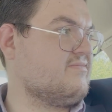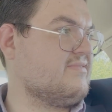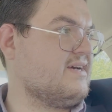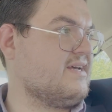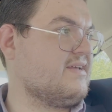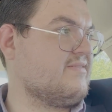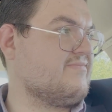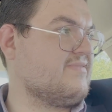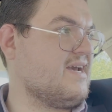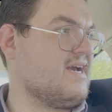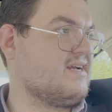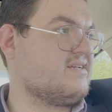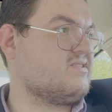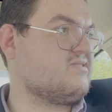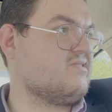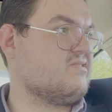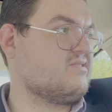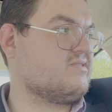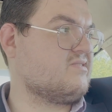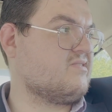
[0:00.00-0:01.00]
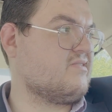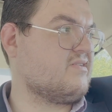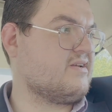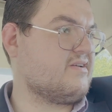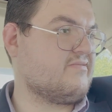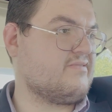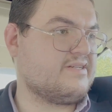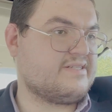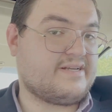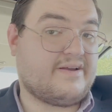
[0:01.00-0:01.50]
My back starts
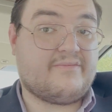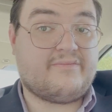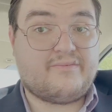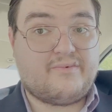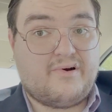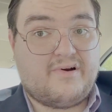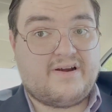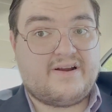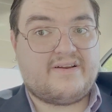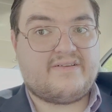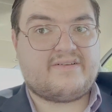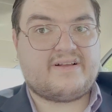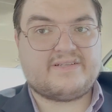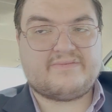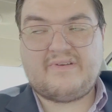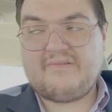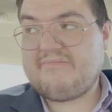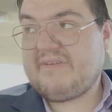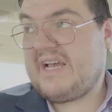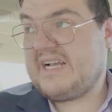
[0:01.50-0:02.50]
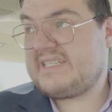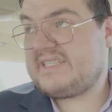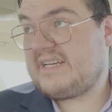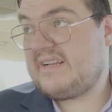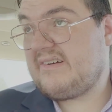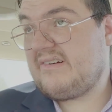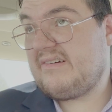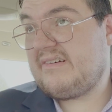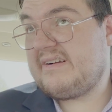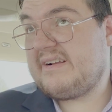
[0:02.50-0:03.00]
hurting, which I'm worried because my back's going
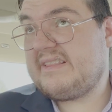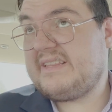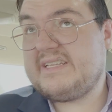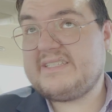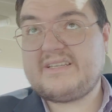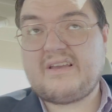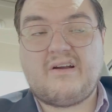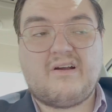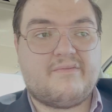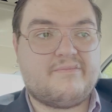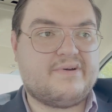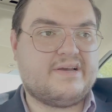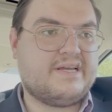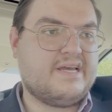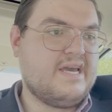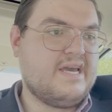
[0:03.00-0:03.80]
to hurt in this car. But